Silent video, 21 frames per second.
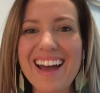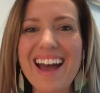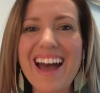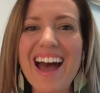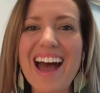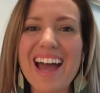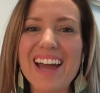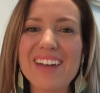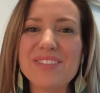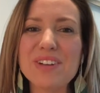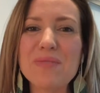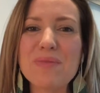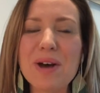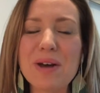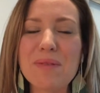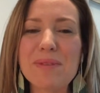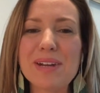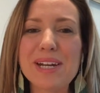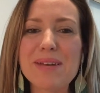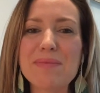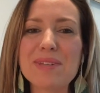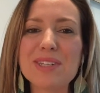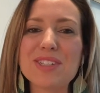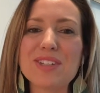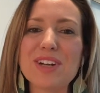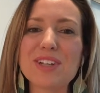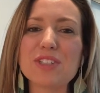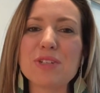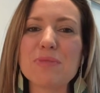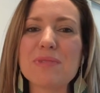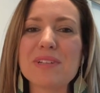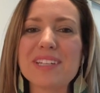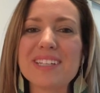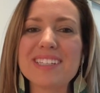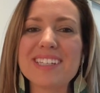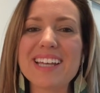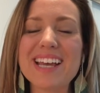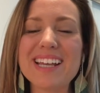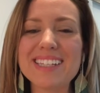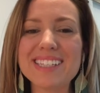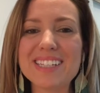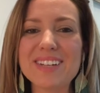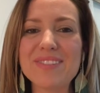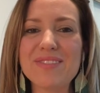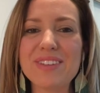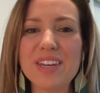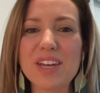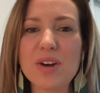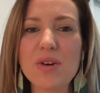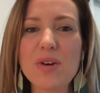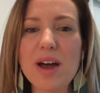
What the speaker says: Hi everyone, my name is Dr. Melissa Estavillo.